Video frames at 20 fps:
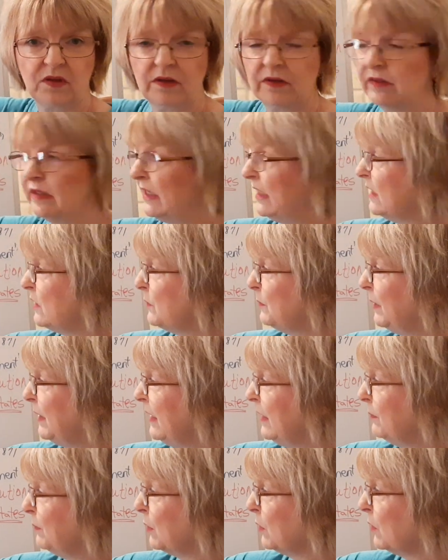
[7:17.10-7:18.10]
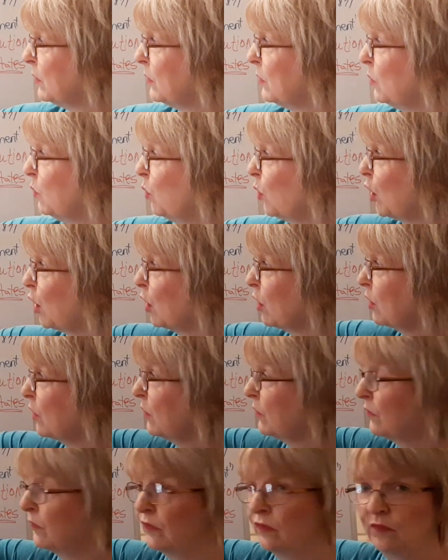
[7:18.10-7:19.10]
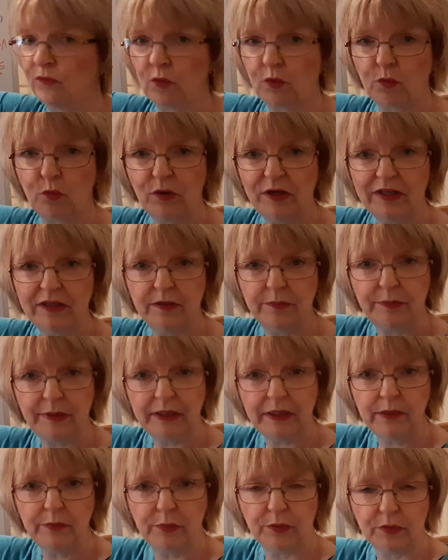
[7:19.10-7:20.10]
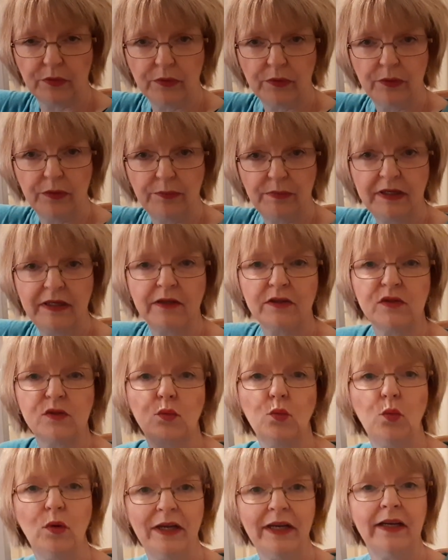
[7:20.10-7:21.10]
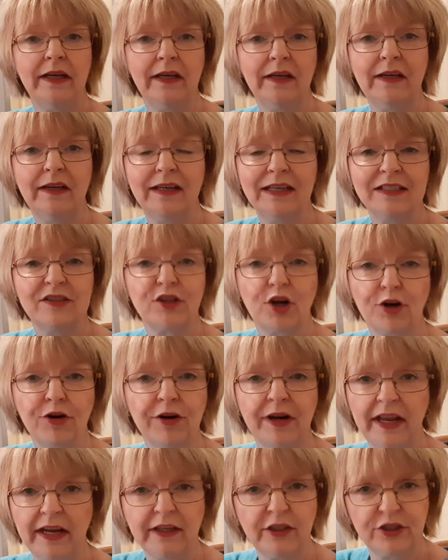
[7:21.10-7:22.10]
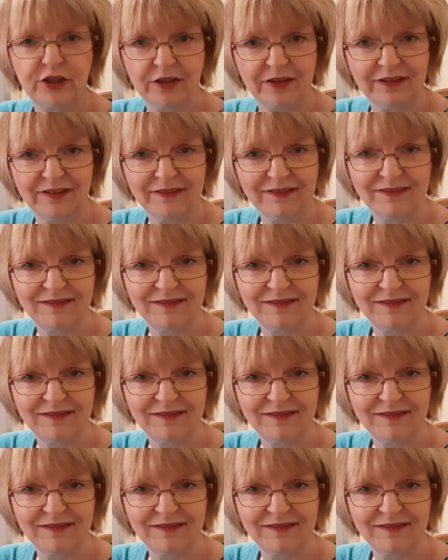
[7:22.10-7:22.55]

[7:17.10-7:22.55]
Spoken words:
These people work for we the people, because it's our nation.